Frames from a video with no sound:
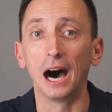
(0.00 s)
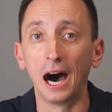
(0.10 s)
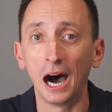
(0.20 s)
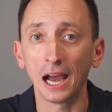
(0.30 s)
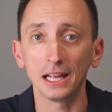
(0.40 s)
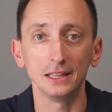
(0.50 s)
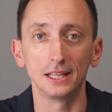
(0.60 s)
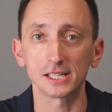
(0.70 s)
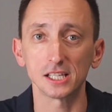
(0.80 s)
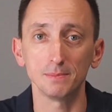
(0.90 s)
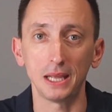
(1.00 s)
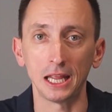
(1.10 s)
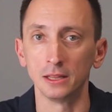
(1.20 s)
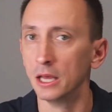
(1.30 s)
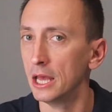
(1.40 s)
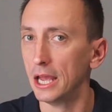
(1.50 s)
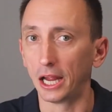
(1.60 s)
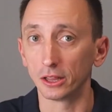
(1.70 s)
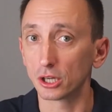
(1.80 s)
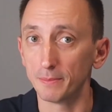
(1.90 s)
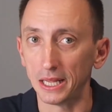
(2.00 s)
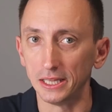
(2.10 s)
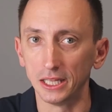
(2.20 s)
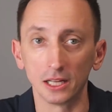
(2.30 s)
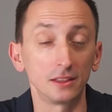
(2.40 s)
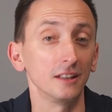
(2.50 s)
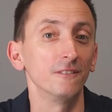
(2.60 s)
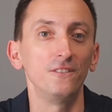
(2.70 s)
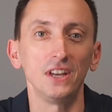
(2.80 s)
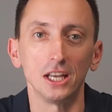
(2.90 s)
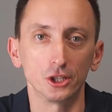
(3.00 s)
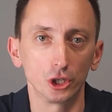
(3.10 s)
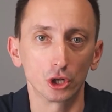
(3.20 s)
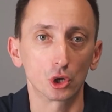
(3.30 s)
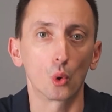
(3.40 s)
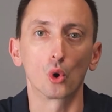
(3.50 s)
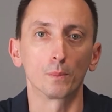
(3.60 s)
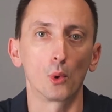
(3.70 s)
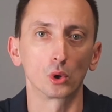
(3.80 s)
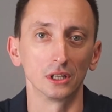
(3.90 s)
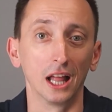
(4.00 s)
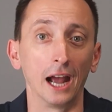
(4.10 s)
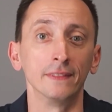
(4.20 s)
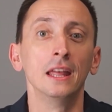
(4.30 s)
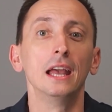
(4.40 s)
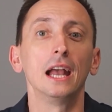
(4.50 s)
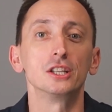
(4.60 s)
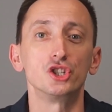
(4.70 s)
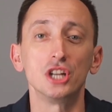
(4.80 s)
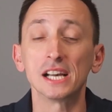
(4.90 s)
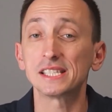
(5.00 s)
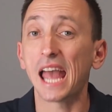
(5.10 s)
I doesn't mean intermediate, inferior, or borderline. It's just